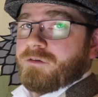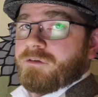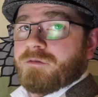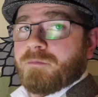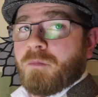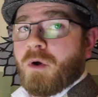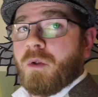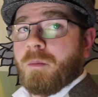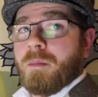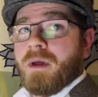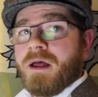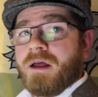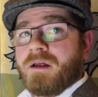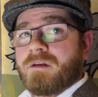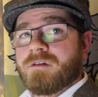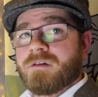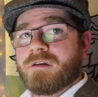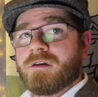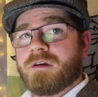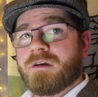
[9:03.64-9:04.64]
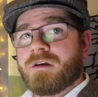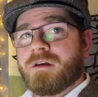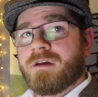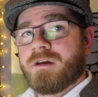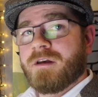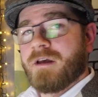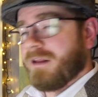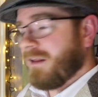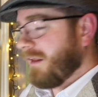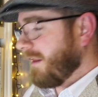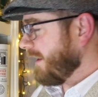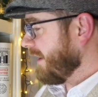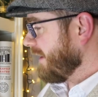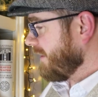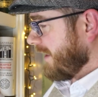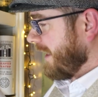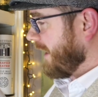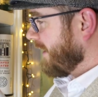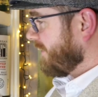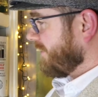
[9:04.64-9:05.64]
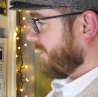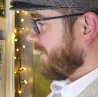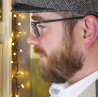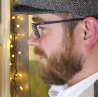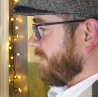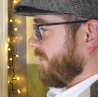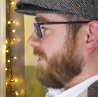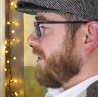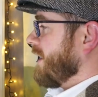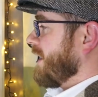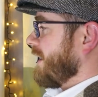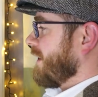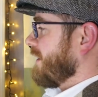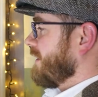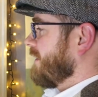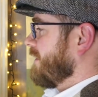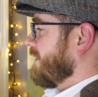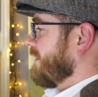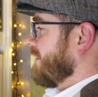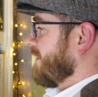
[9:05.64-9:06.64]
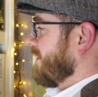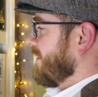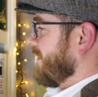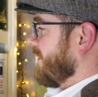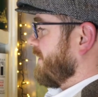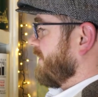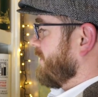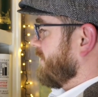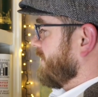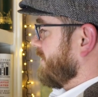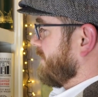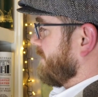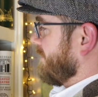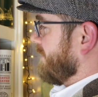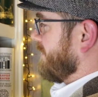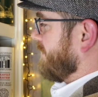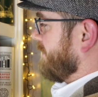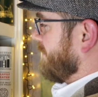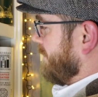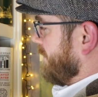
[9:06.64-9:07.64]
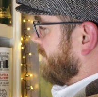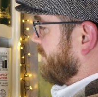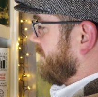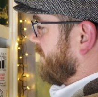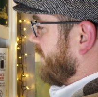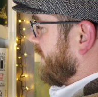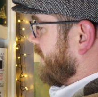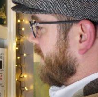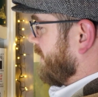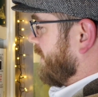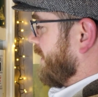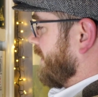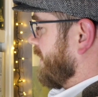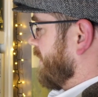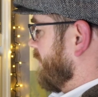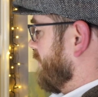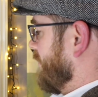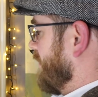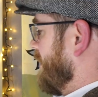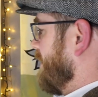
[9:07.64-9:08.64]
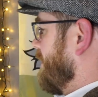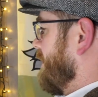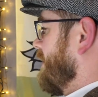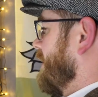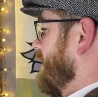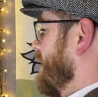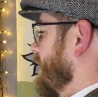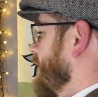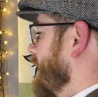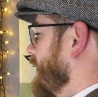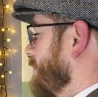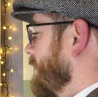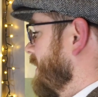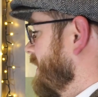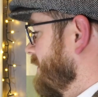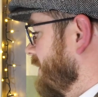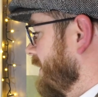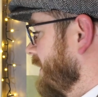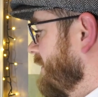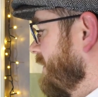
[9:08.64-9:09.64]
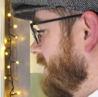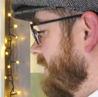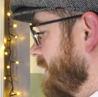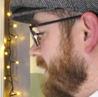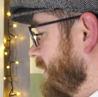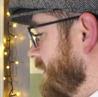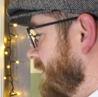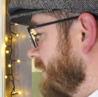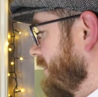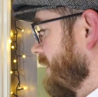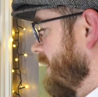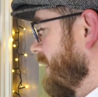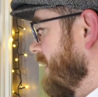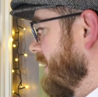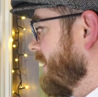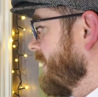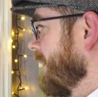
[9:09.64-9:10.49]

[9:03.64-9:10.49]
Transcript: small batch, and that kind of stuff's great. You know, you're drinking like a kind of piece of history there, really.